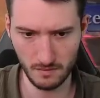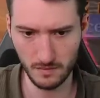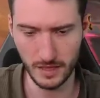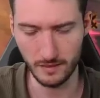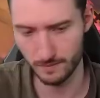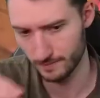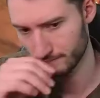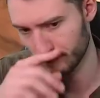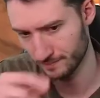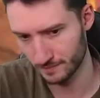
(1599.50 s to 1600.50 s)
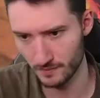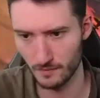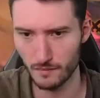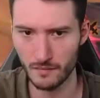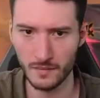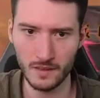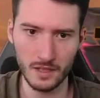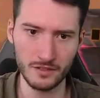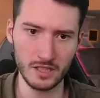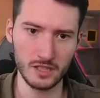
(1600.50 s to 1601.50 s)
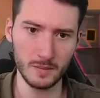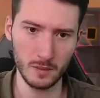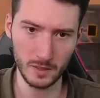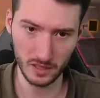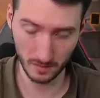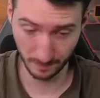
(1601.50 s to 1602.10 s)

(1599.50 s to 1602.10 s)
Yeah. They have another spell pierce.